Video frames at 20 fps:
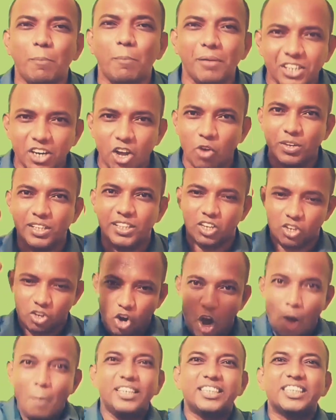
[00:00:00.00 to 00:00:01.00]
to drop it down
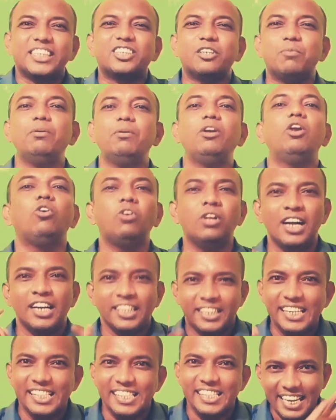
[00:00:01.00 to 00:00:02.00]
in the comment section
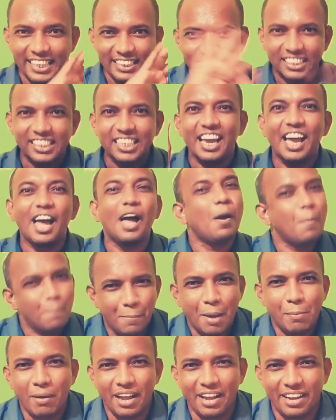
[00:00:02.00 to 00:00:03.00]
below. Till then, see
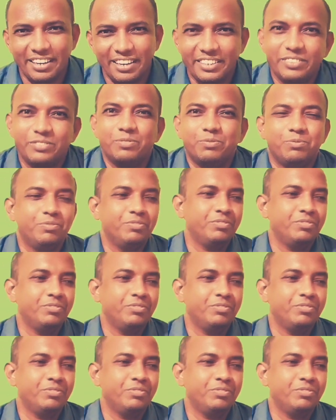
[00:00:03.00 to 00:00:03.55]
ya, bye bye.